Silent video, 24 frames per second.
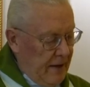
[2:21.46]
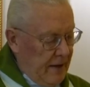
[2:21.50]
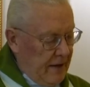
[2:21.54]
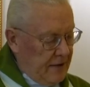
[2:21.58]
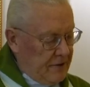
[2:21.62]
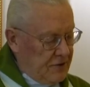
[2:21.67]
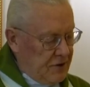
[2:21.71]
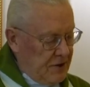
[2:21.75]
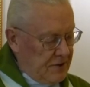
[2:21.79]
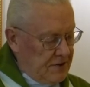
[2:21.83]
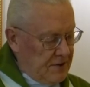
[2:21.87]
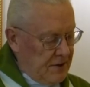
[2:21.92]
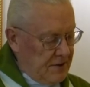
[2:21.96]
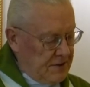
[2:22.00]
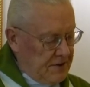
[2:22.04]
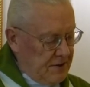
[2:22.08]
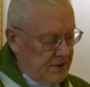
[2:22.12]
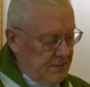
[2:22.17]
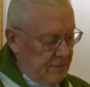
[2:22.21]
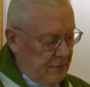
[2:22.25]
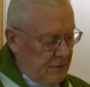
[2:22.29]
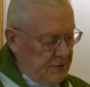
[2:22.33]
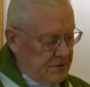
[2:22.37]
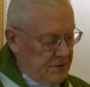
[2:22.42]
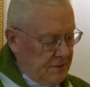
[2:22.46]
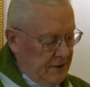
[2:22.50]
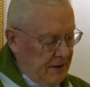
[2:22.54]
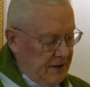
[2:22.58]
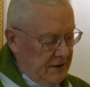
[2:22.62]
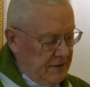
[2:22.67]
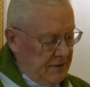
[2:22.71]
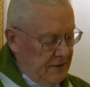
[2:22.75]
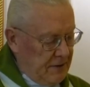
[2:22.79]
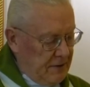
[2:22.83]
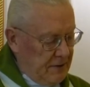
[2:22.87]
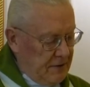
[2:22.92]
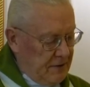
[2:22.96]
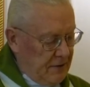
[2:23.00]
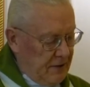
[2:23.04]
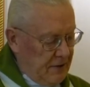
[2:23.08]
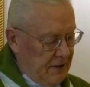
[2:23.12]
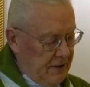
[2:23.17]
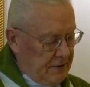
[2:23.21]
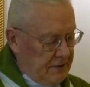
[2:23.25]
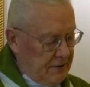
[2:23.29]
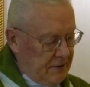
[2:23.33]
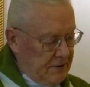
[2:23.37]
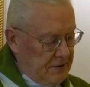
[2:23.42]
and just as it was written in the
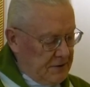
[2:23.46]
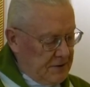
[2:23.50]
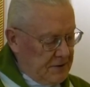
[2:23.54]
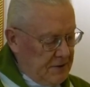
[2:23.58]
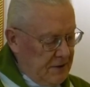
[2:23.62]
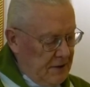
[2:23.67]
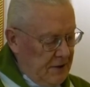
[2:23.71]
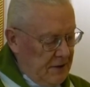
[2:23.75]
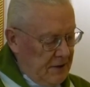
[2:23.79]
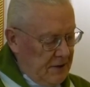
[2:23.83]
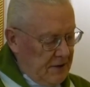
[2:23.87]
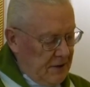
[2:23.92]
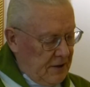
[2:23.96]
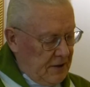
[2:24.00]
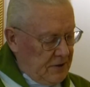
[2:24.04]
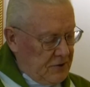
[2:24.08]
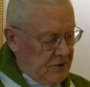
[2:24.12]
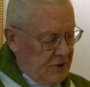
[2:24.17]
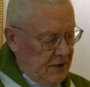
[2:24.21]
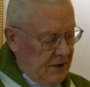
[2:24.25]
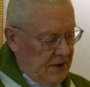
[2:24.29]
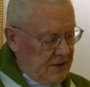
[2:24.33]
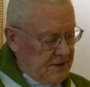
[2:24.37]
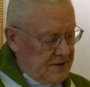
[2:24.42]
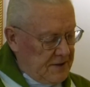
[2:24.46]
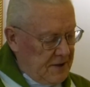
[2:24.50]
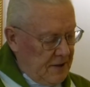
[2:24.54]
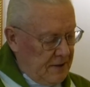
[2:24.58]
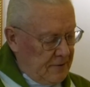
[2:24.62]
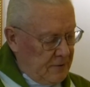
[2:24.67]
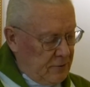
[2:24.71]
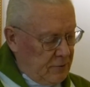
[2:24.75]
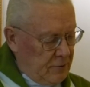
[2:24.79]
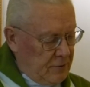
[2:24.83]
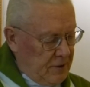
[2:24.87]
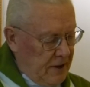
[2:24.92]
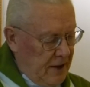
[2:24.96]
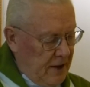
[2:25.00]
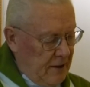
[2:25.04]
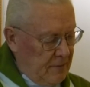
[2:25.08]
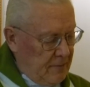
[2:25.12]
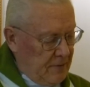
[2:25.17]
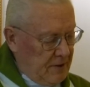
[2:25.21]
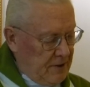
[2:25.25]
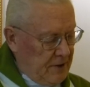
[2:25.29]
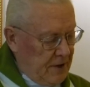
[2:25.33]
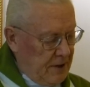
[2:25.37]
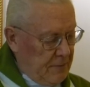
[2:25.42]
letters that she had sent to
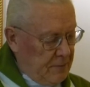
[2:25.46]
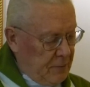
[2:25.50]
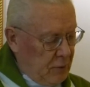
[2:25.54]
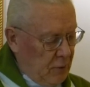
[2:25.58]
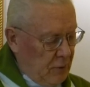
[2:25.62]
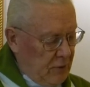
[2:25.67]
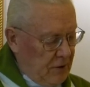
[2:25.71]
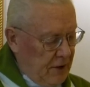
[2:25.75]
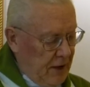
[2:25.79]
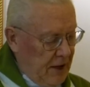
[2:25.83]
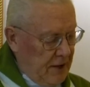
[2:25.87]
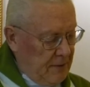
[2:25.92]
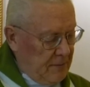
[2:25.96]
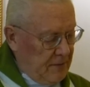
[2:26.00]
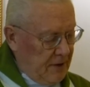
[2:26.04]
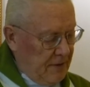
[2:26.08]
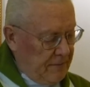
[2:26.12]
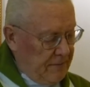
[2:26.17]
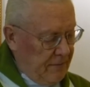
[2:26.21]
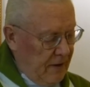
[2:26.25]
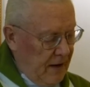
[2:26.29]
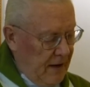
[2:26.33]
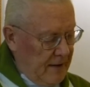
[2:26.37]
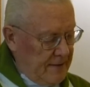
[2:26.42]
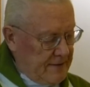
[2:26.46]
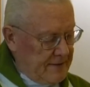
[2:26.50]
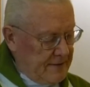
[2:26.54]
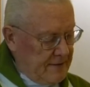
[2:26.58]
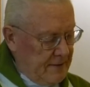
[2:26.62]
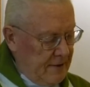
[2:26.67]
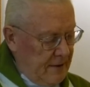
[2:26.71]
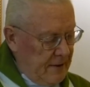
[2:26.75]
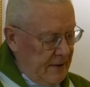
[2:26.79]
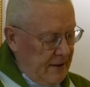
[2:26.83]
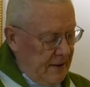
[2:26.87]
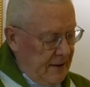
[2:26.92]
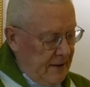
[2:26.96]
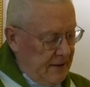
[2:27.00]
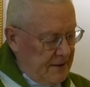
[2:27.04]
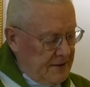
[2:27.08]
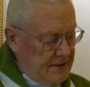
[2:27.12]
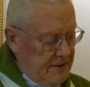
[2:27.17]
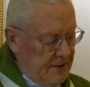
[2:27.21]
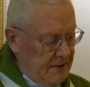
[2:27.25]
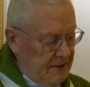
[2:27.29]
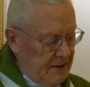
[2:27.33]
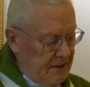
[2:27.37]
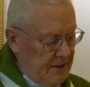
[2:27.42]
them, they proclaimed a fast and
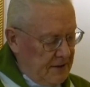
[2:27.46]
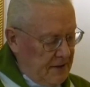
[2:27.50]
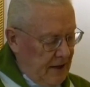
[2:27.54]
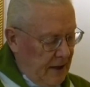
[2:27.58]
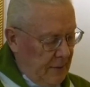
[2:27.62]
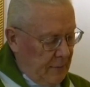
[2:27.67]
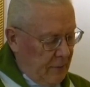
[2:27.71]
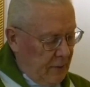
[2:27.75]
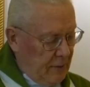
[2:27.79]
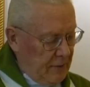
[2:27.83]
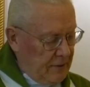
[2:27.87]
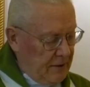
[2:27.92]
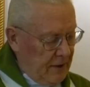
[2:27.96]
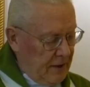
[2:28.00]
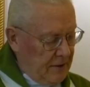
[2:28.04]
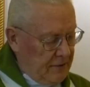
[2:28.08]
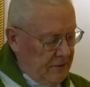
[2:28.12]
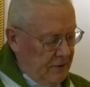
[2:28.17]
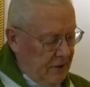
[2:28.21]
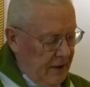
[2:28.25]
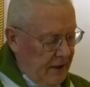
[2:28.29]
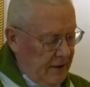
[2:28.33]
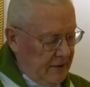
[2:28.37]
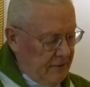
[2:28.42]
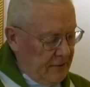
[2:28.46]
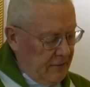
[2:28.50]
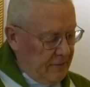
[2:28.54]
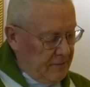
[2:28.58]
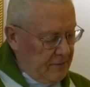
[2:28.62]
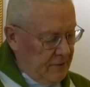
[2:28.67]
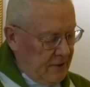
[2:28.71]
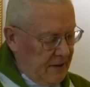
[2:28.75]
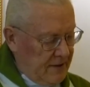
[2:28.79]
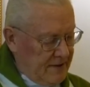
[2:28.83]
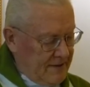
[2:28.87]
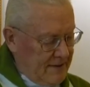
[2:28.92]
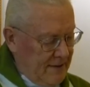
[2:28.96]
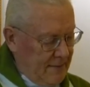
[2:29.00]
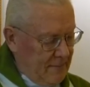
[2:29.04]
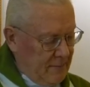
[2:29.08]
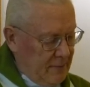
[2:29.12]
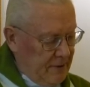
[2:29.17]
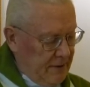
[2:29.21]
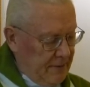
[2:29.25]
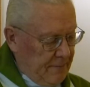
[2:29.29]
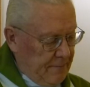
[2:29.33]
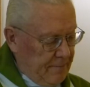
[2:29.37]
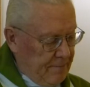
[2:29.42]
seated Naboth at the head of the
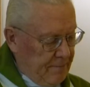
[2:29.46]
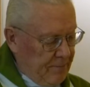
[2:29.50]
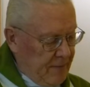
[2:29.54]
assembly.